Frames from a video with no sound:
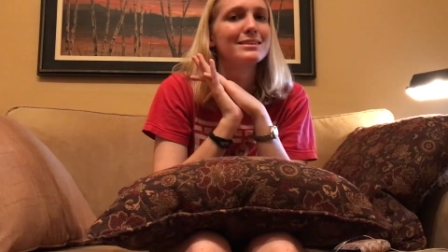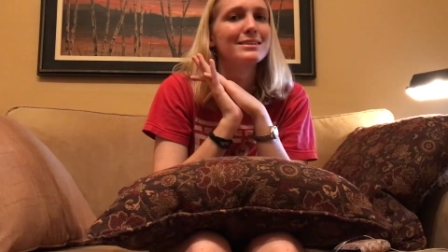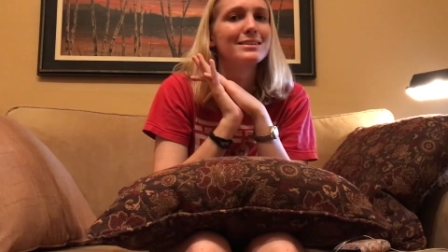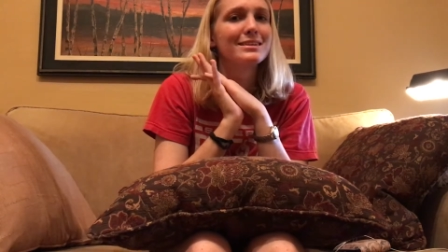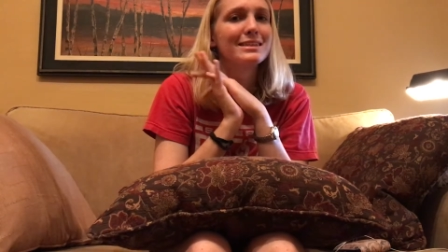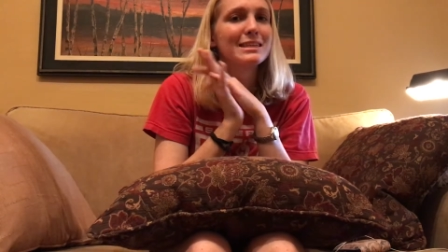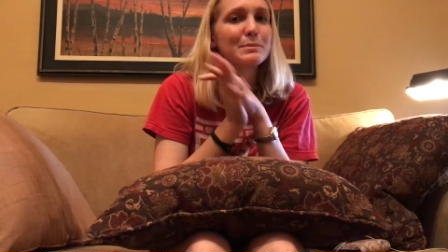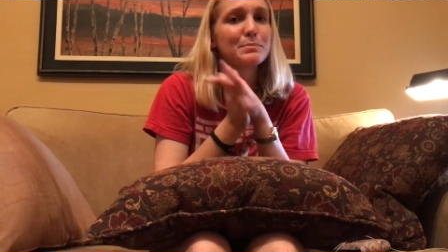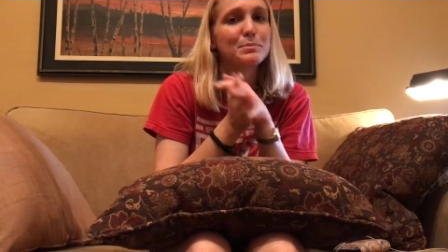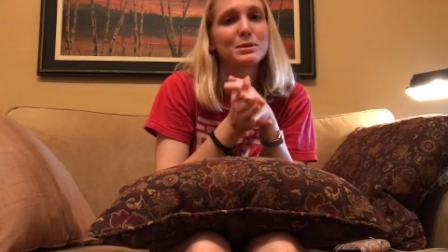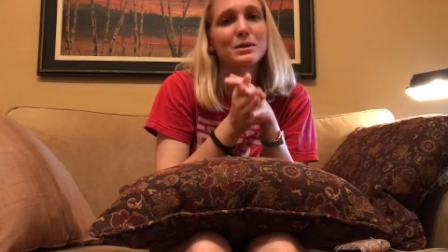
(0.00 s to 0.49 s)

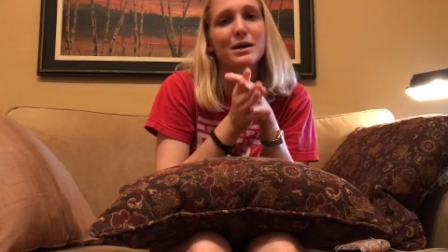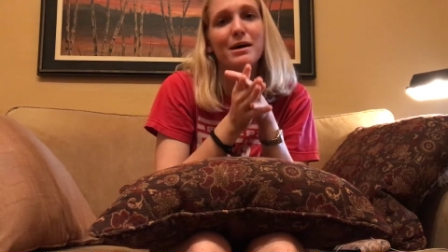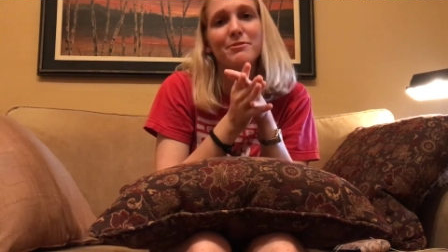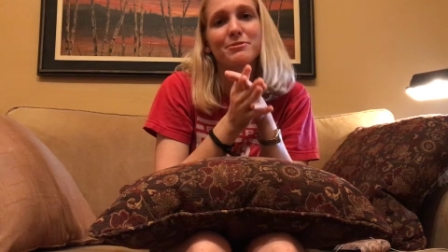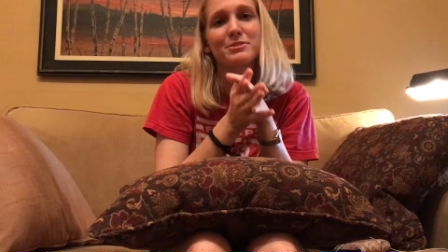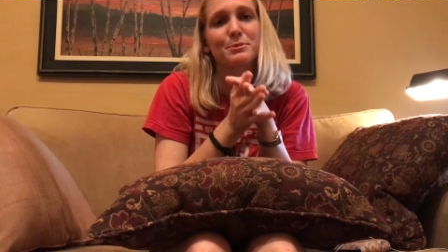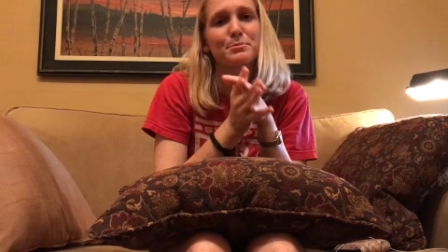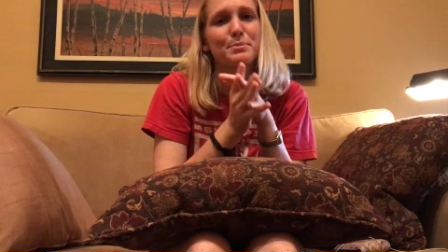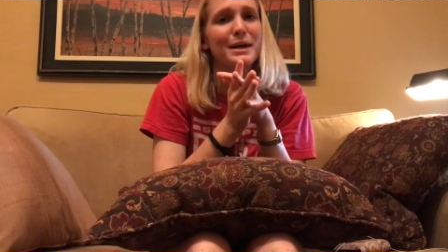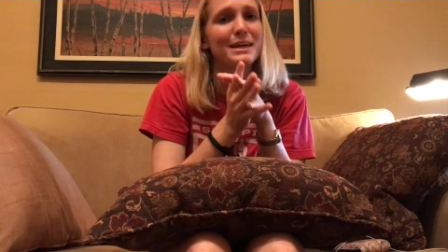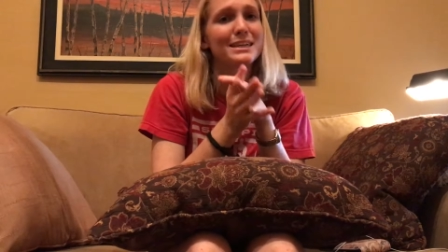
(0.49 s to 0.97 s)
zipped
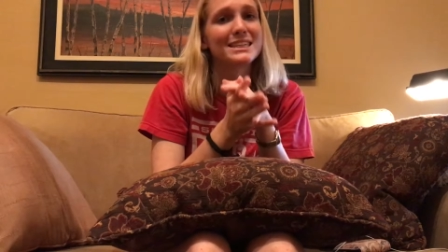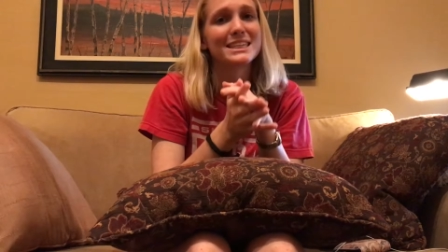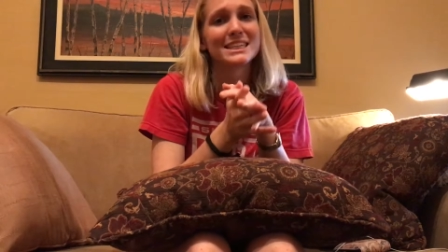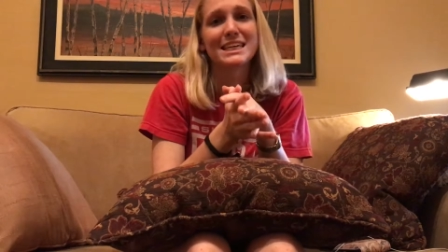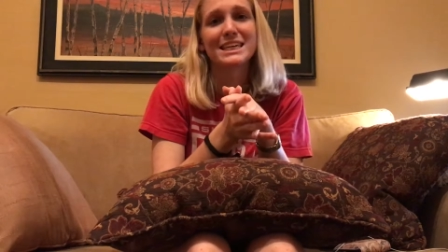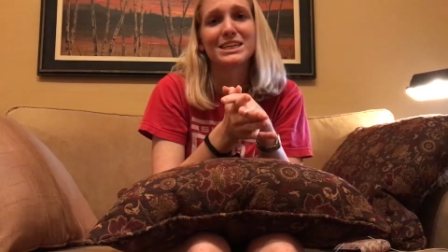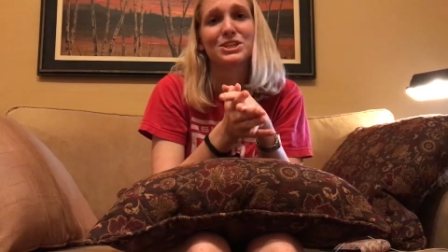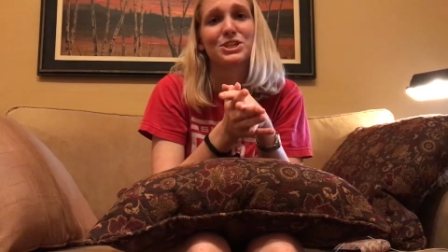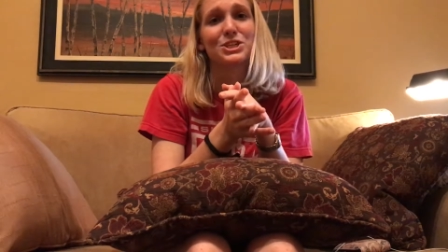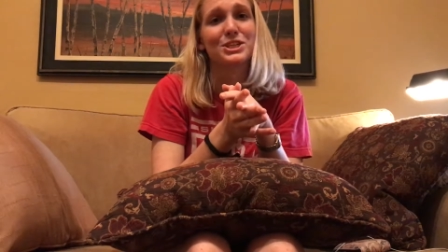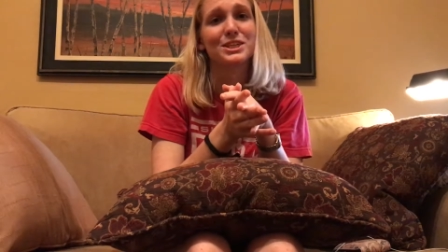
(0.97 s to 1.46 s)
off to Penn
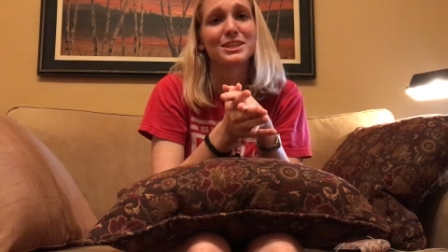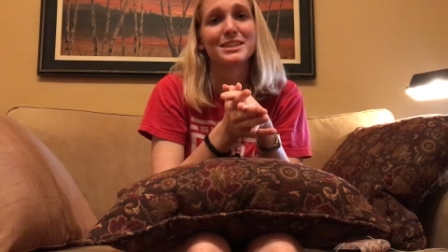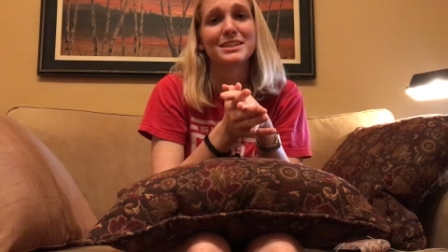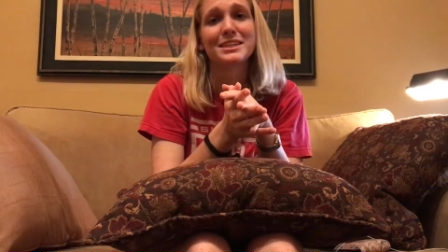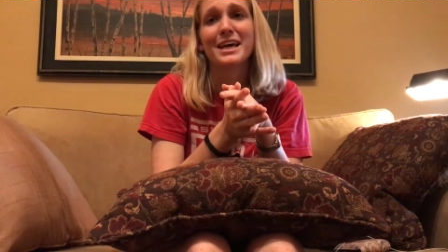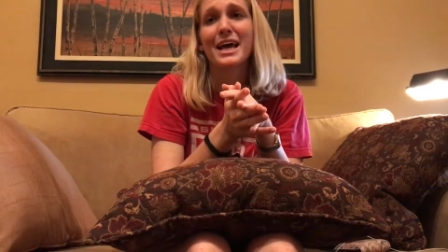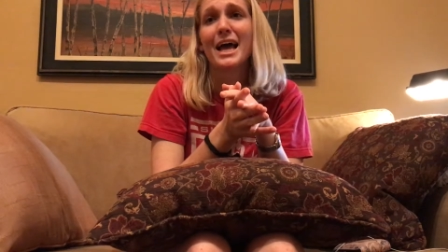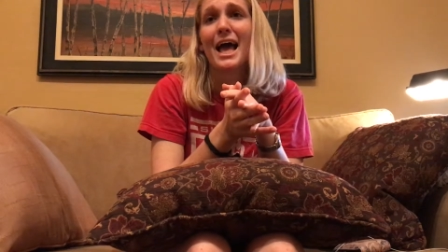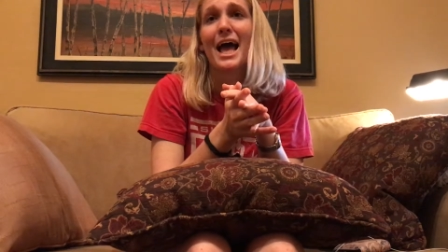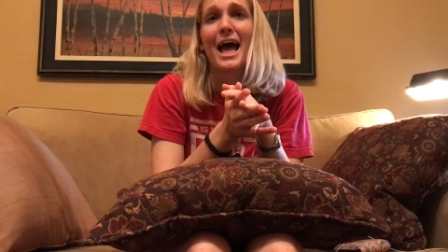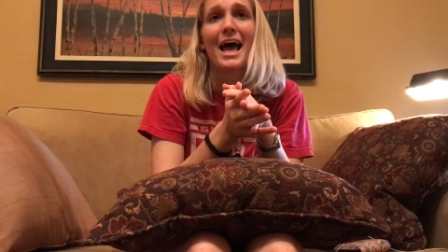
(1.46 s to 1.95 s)
Station
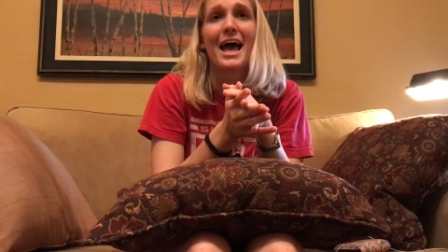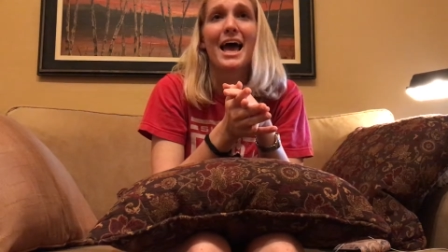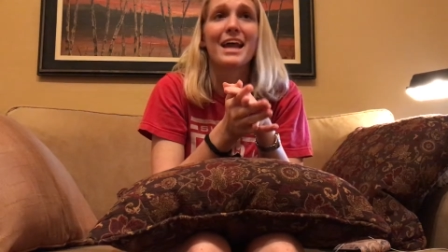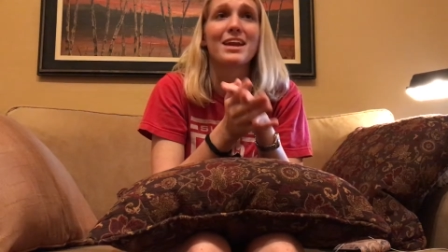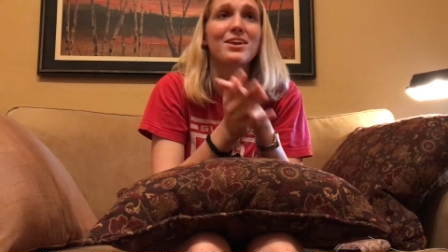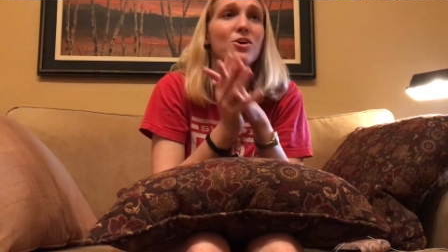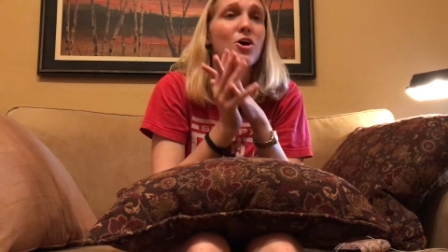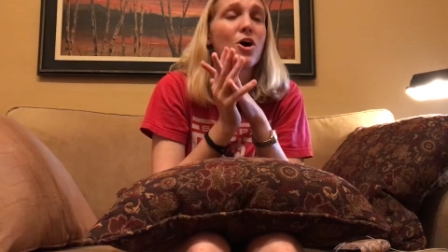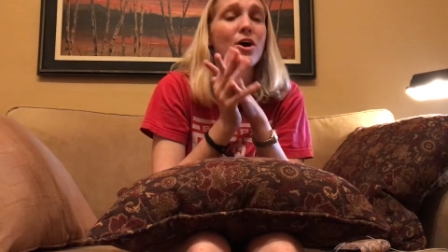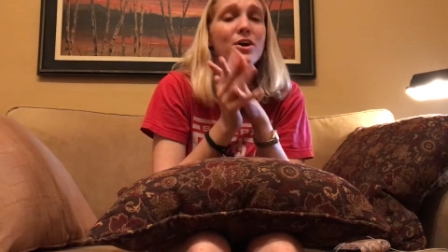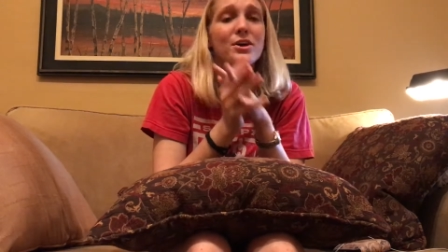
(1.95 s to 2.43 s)

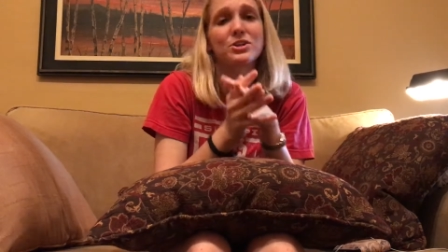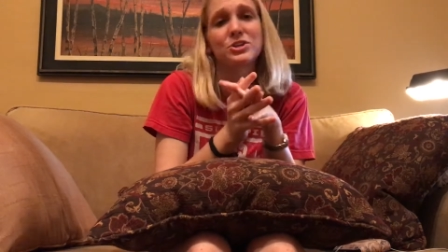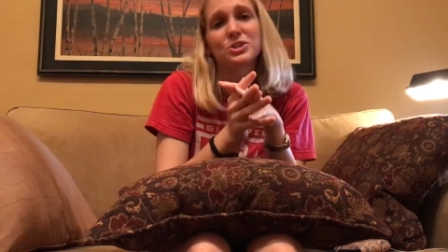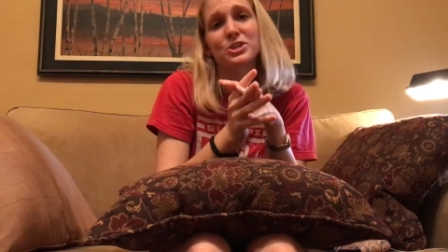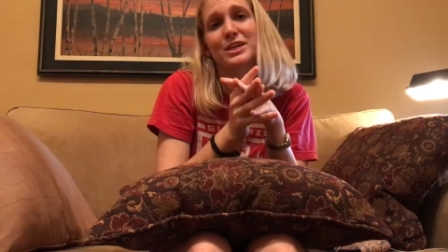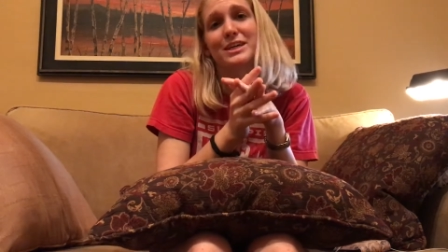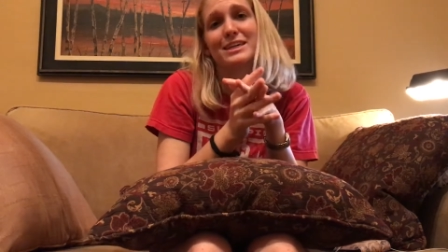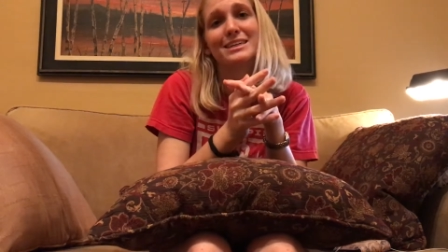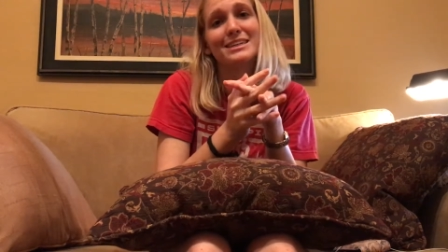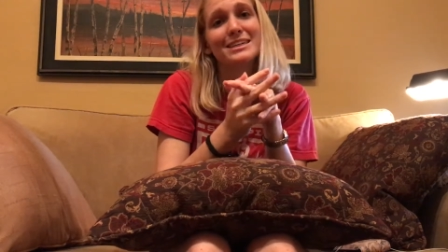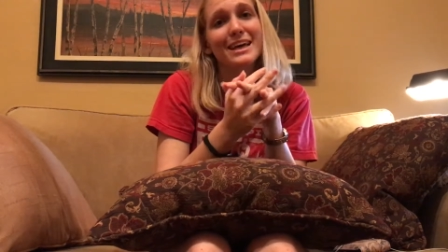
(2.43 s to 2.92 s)
and caught a
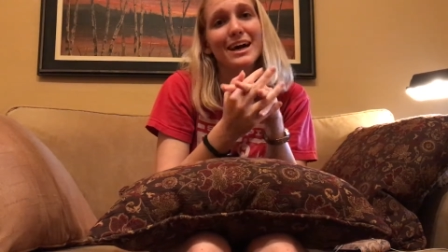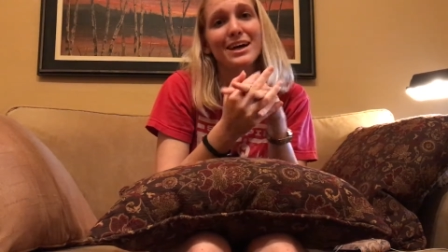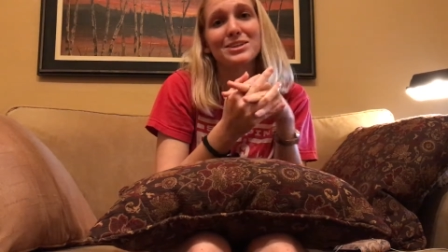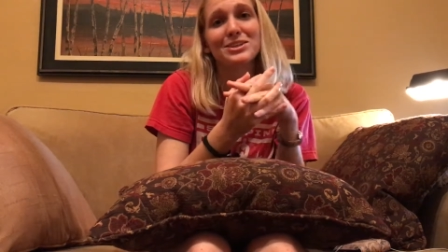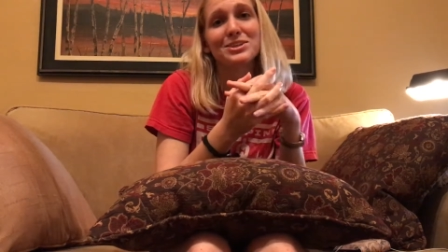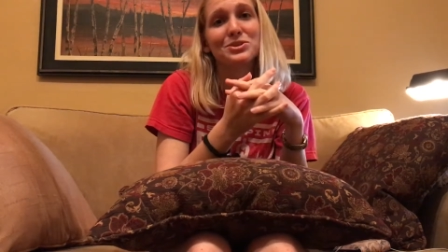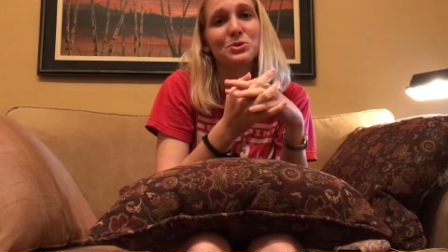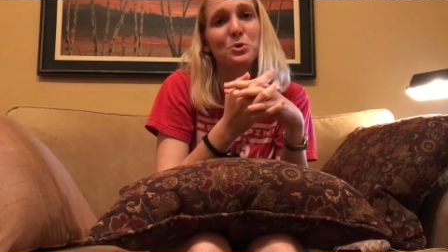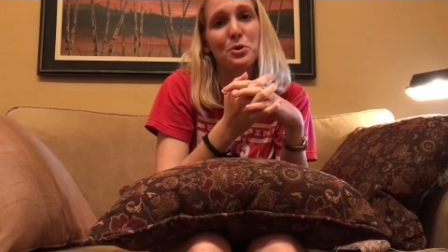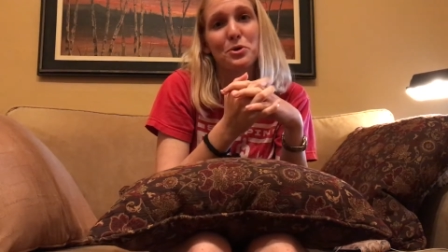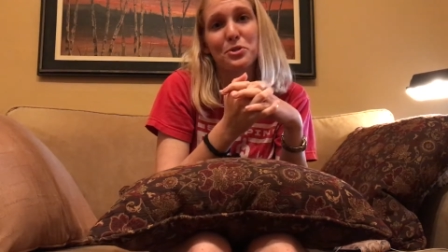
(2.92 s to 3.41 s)
train down
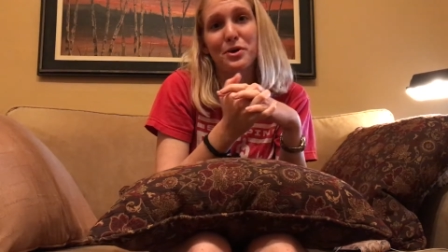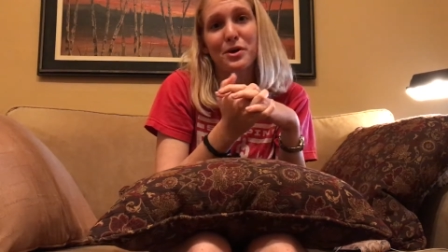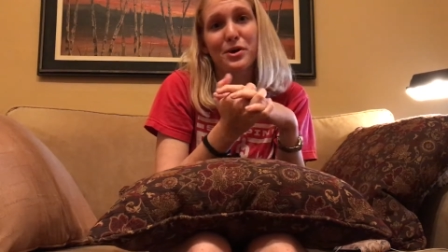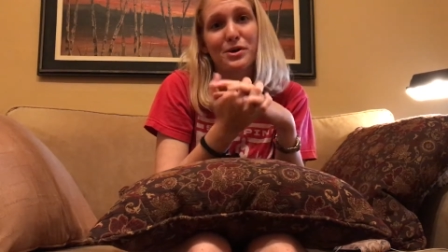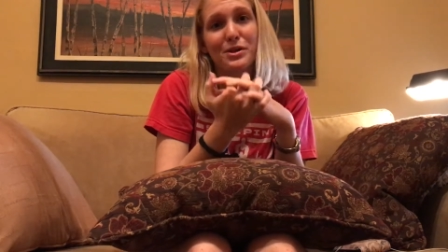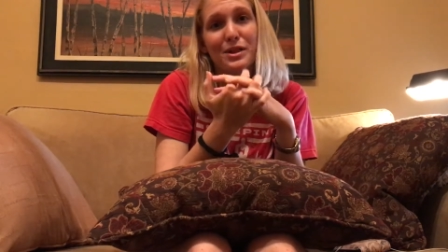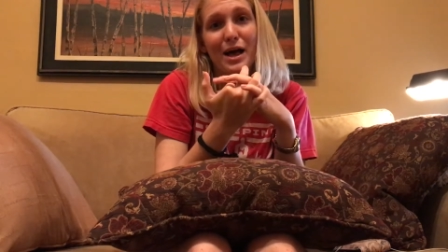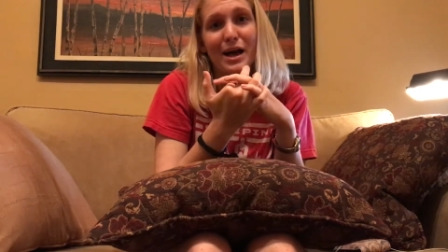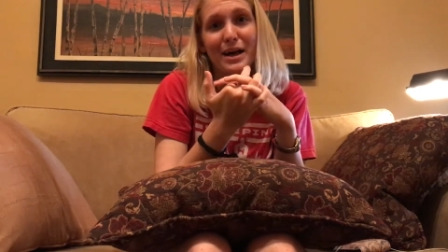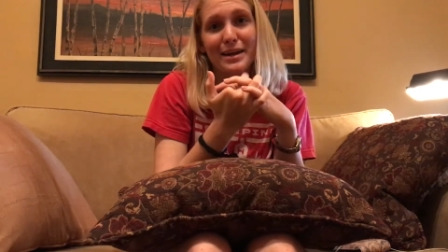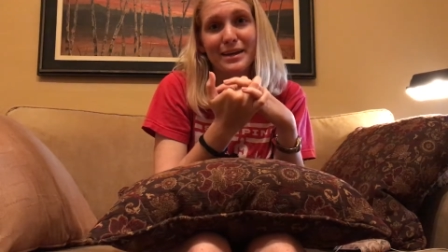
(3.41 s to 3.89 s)
to North
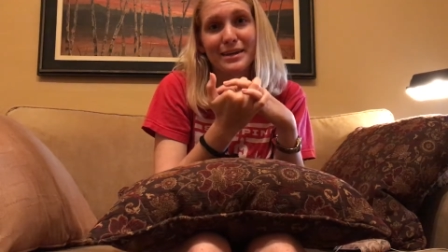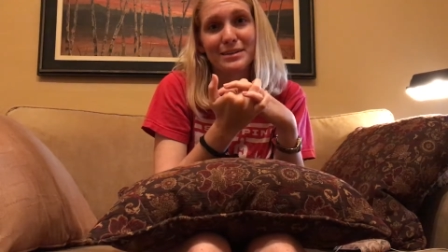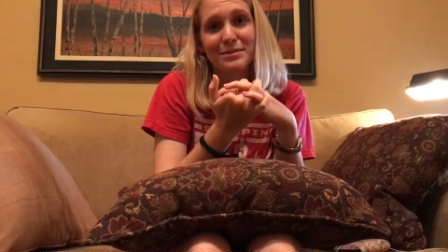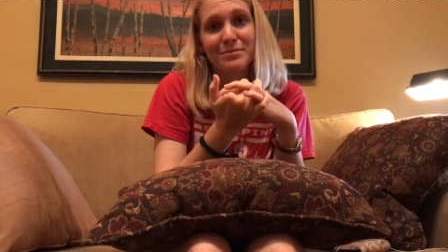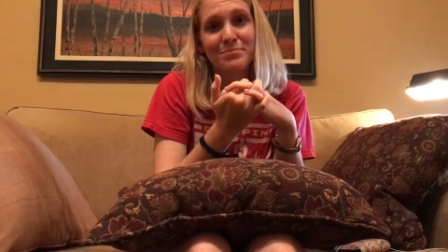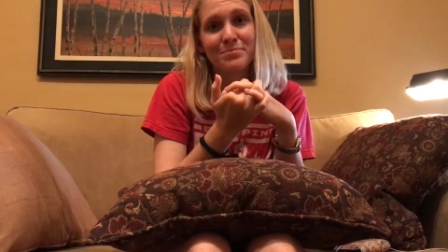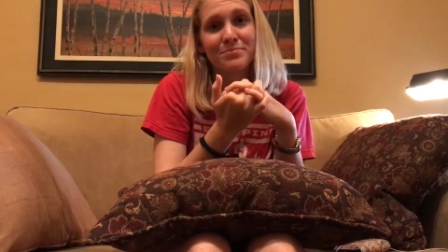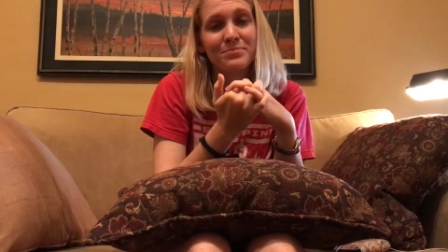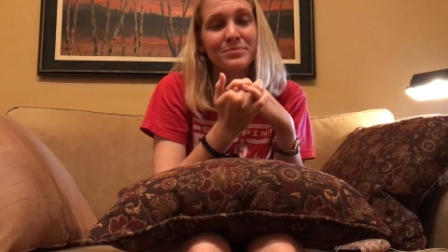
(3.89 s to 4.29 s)
Carolina.